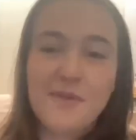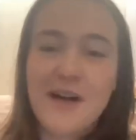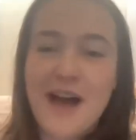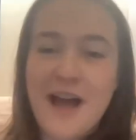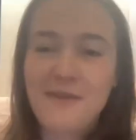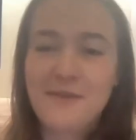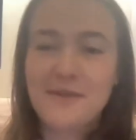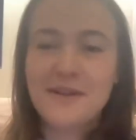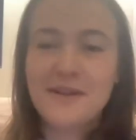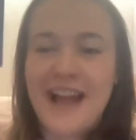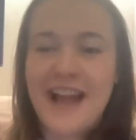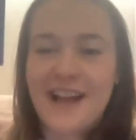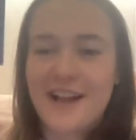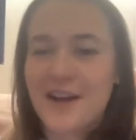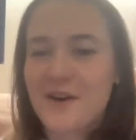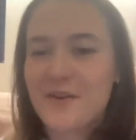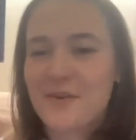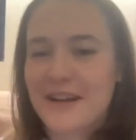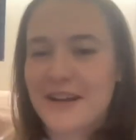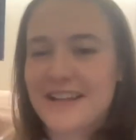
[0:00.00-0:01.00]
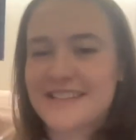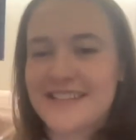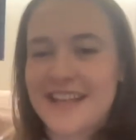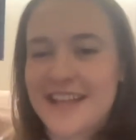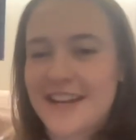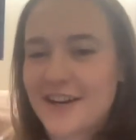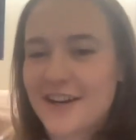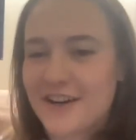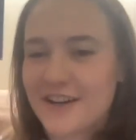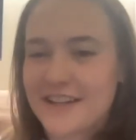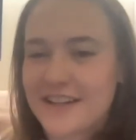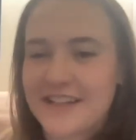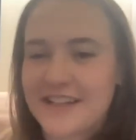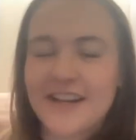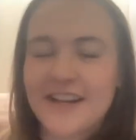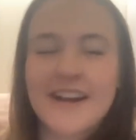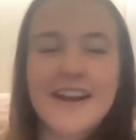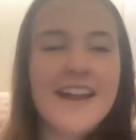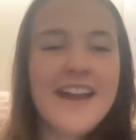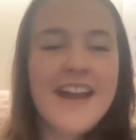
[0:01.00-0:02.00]
well, I would echo what I said
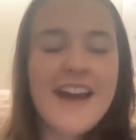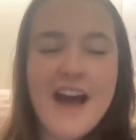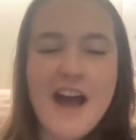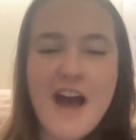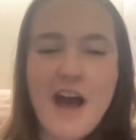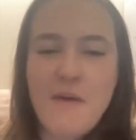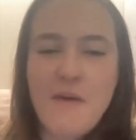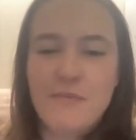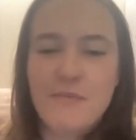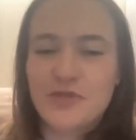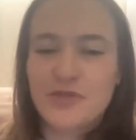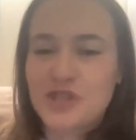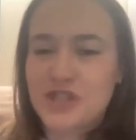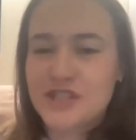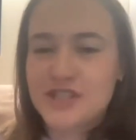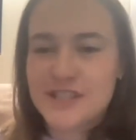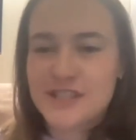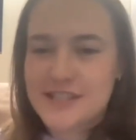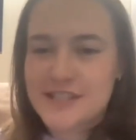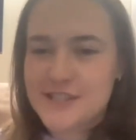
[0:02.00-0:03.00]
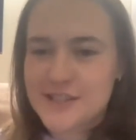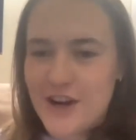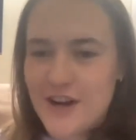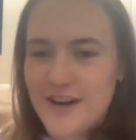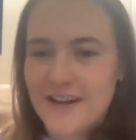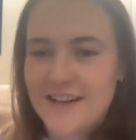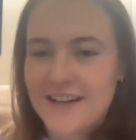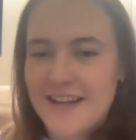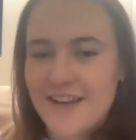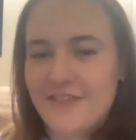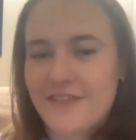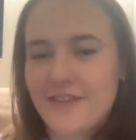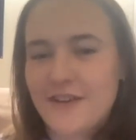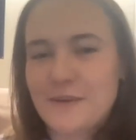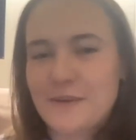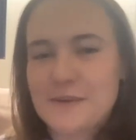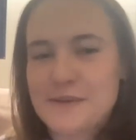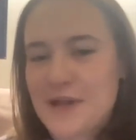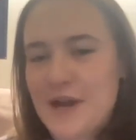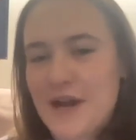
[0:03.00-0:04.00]
earlier. Um, just to start, if
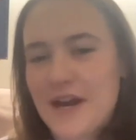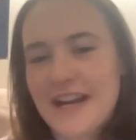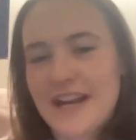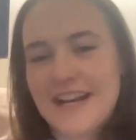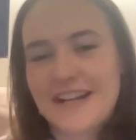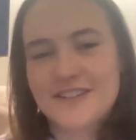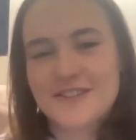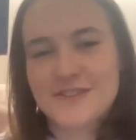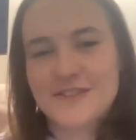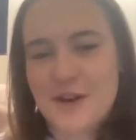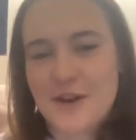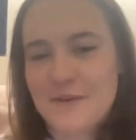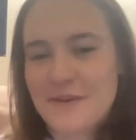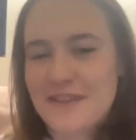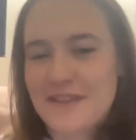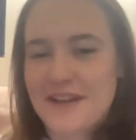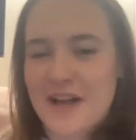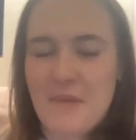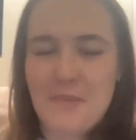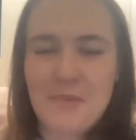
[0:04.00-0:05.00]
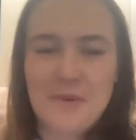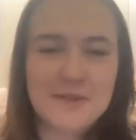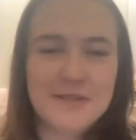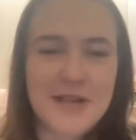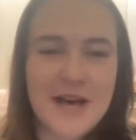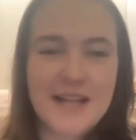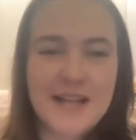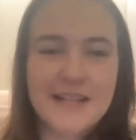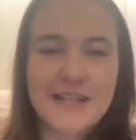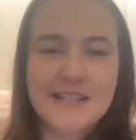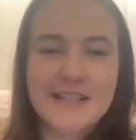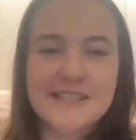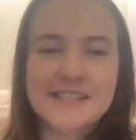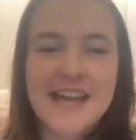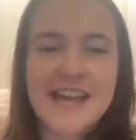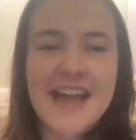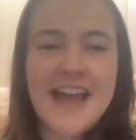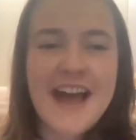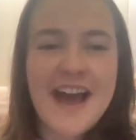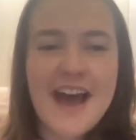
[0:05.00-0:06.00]
you start and start with a couple dollars
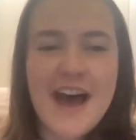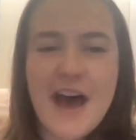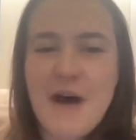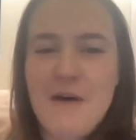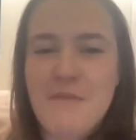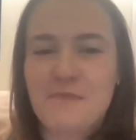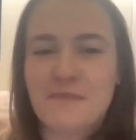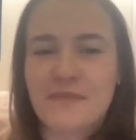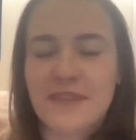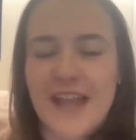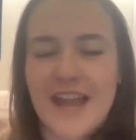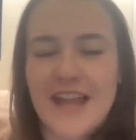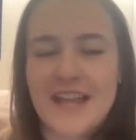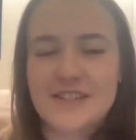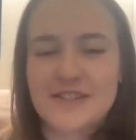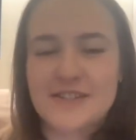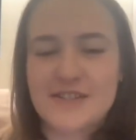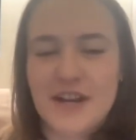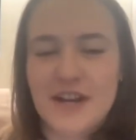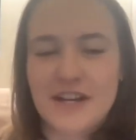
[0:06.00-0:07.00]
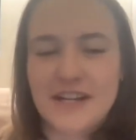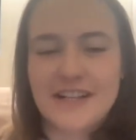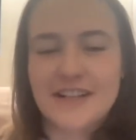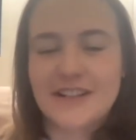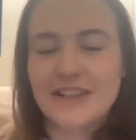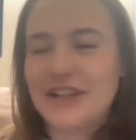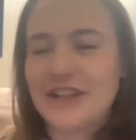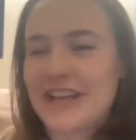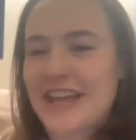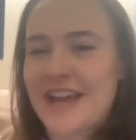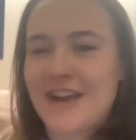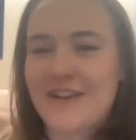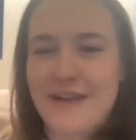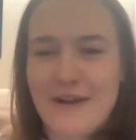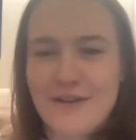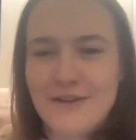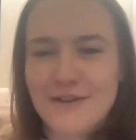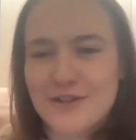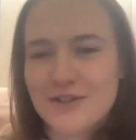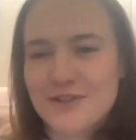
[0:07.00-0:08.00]
um, and start looking
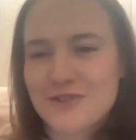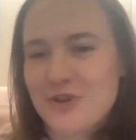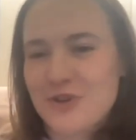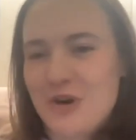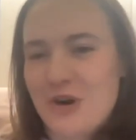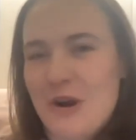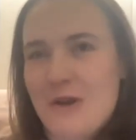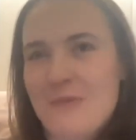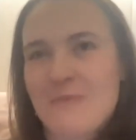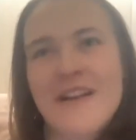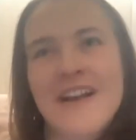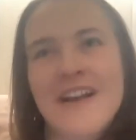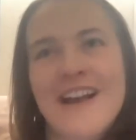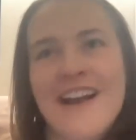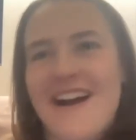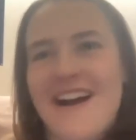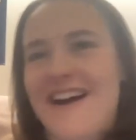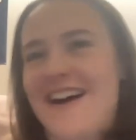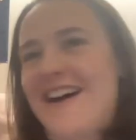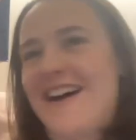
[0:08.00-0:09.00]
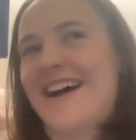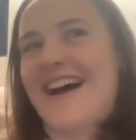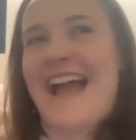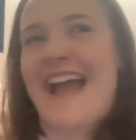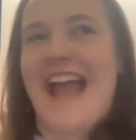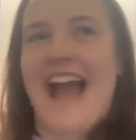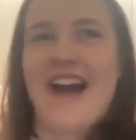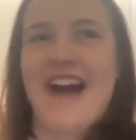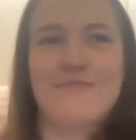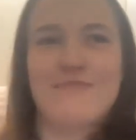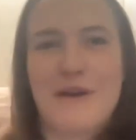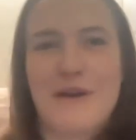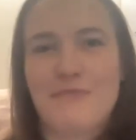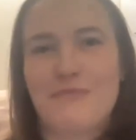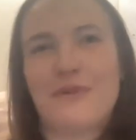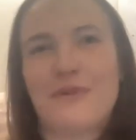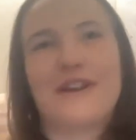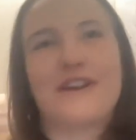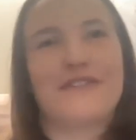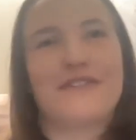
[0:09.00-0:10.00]
around your dorm, uh, I have my
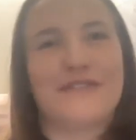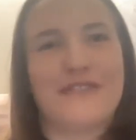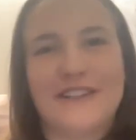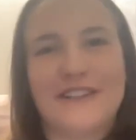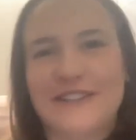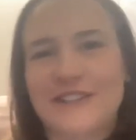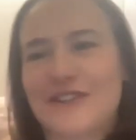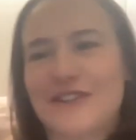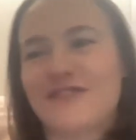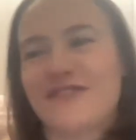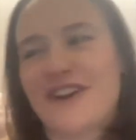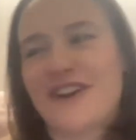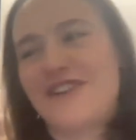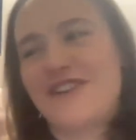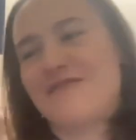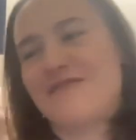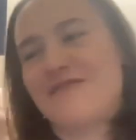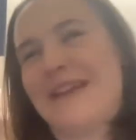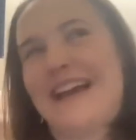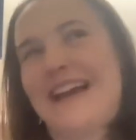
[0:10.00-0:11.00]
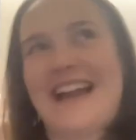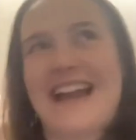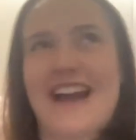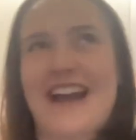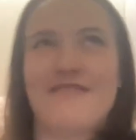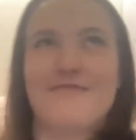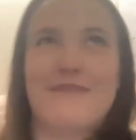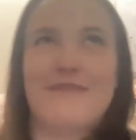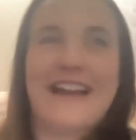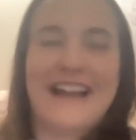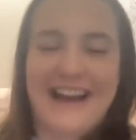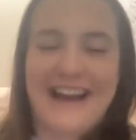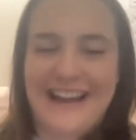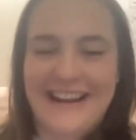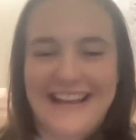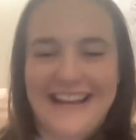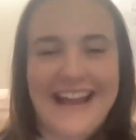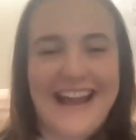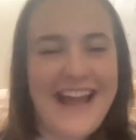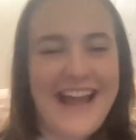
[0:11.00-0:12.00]
Brita filter in front of me, I have my
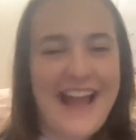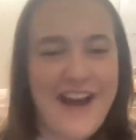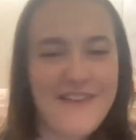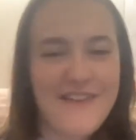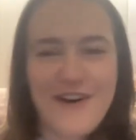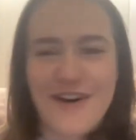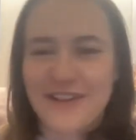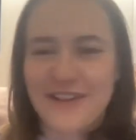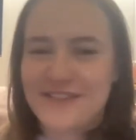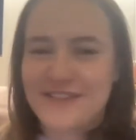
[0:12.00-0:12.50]
honey, I have all